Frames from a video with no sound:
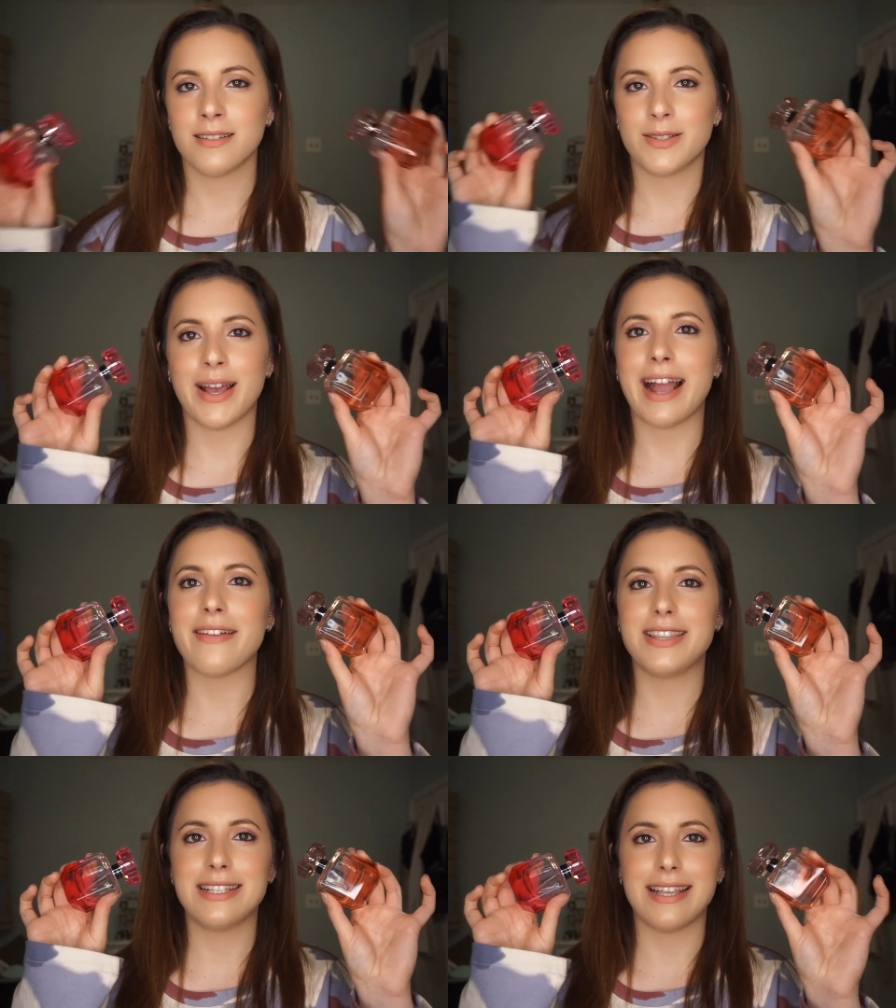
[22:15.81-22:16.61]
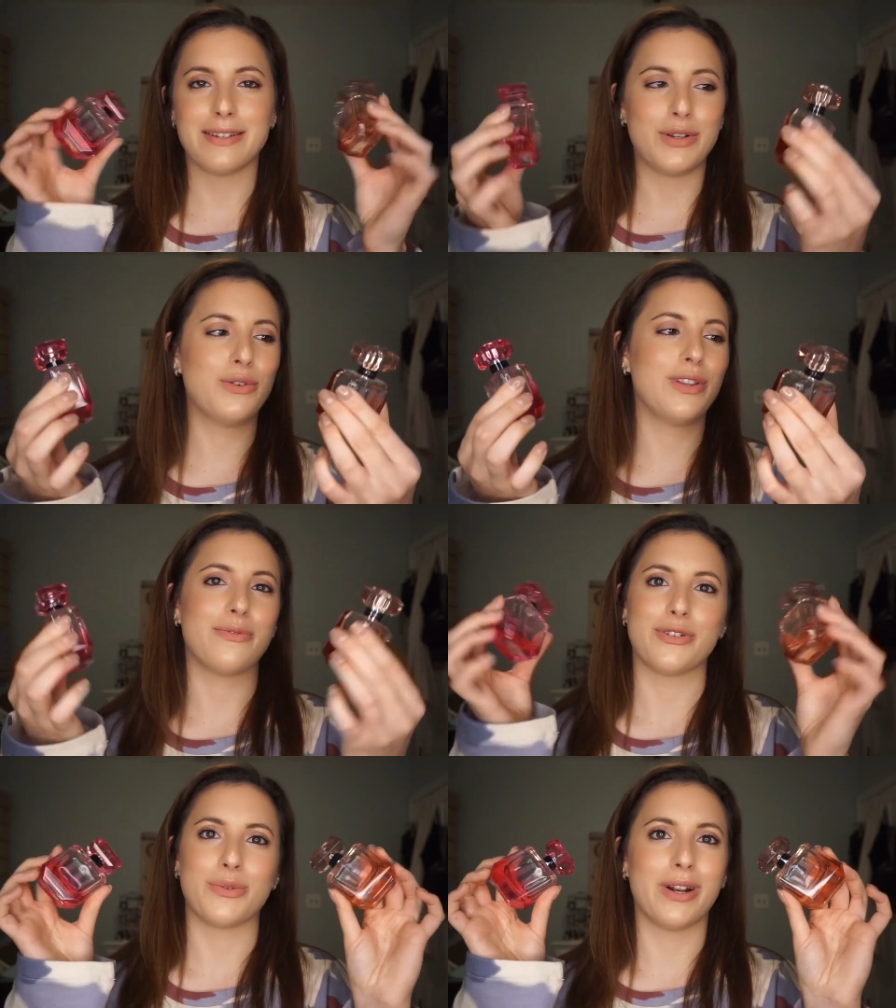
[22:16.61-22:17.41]
So I got these like two of them
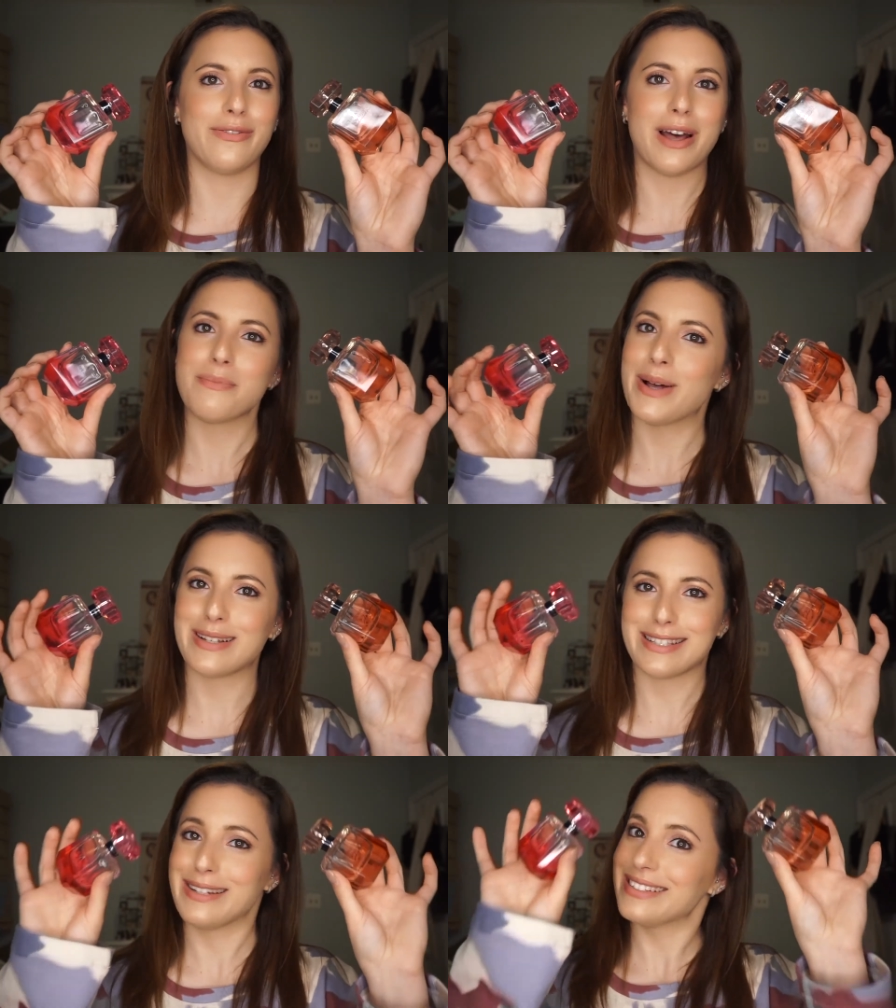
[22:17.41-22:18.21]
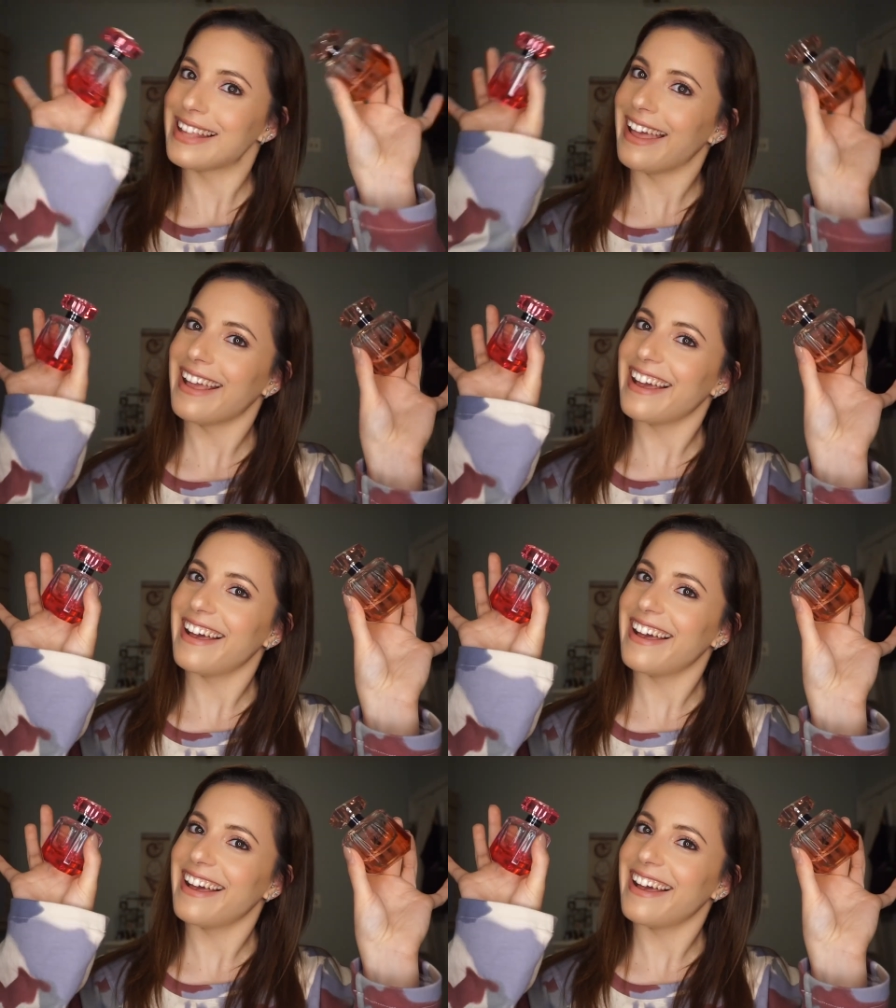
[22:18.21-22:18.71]
for 25 bucks and I was like,